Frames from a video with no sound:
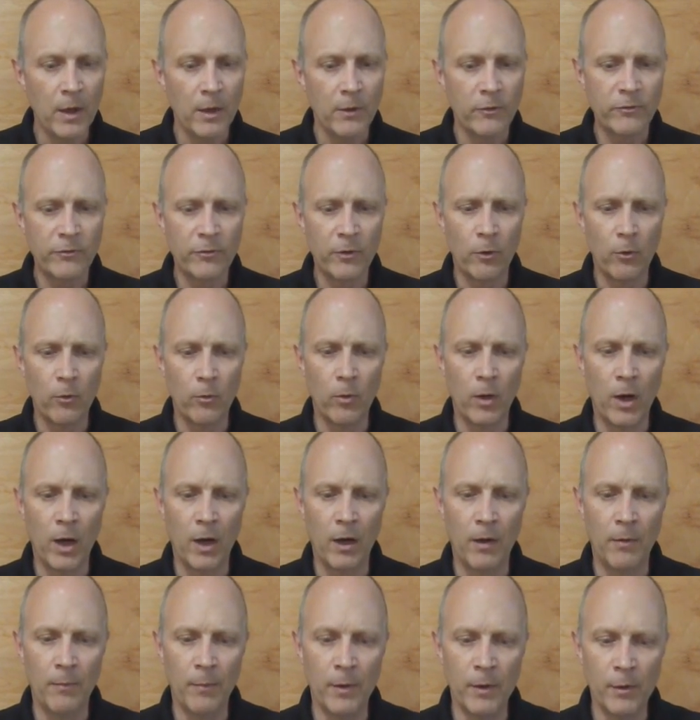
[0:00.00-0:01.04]
So
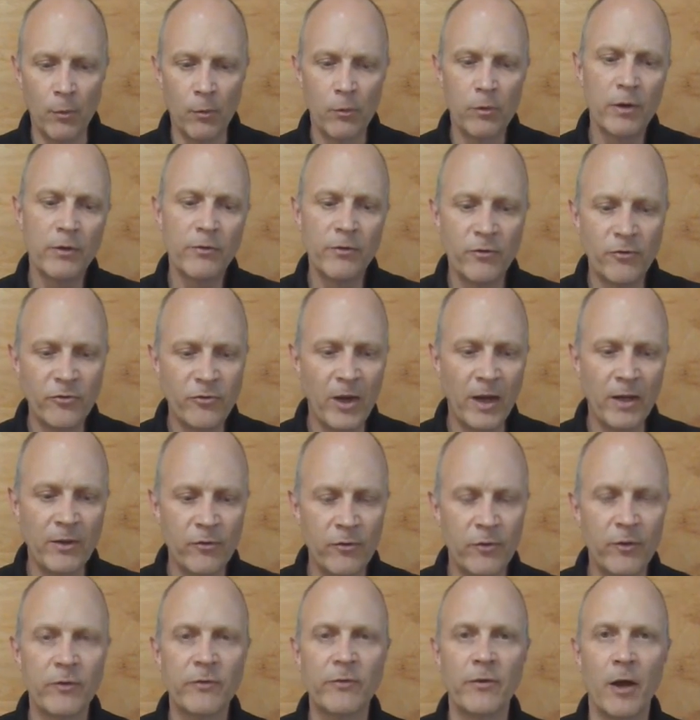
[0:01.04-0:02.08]
in order to
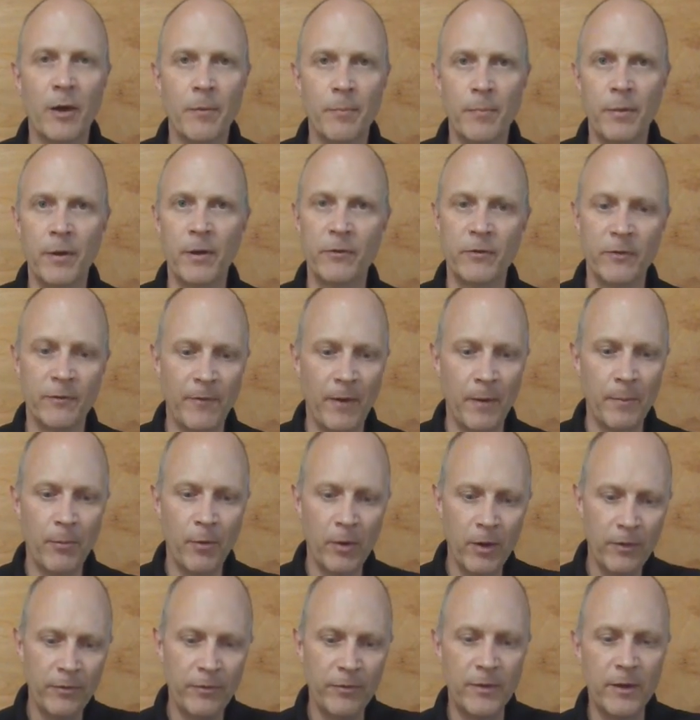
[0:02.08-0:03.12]
change this up, because if I
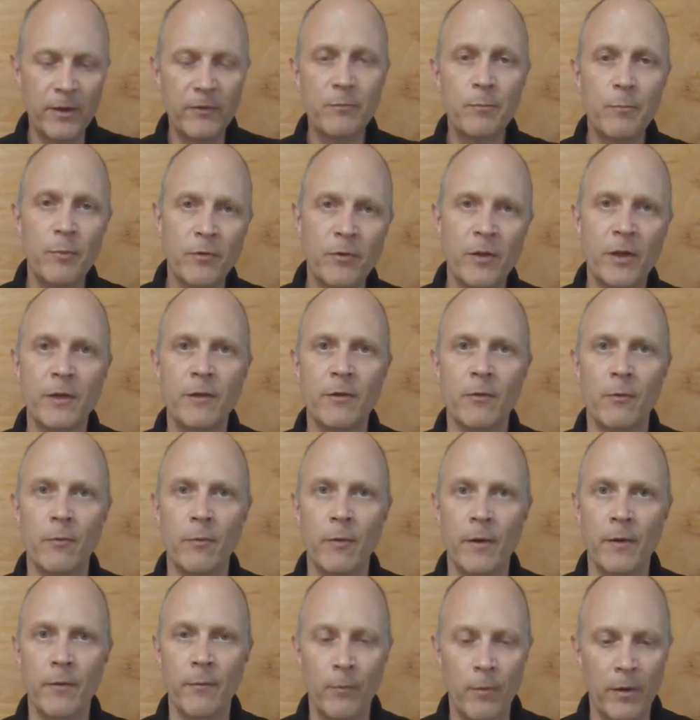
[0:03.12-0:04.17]
played this
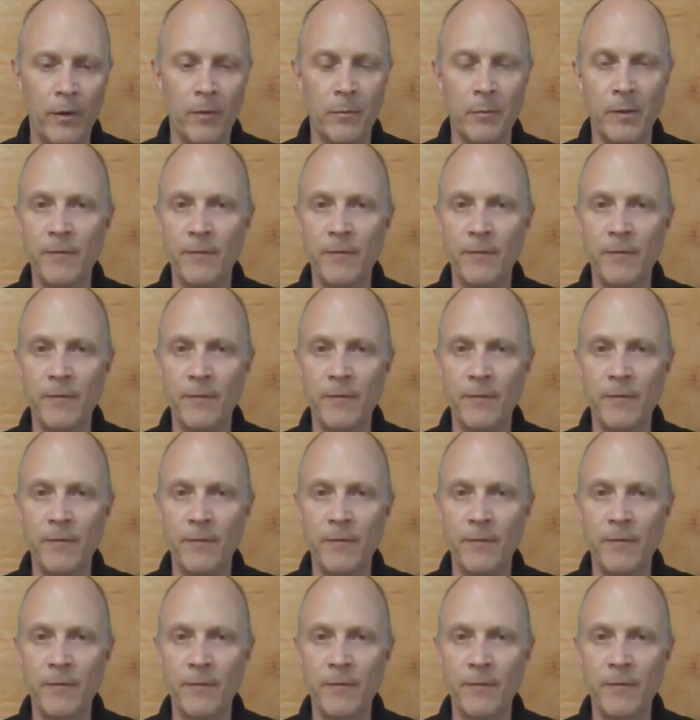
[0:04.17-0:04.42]
particular rhythm,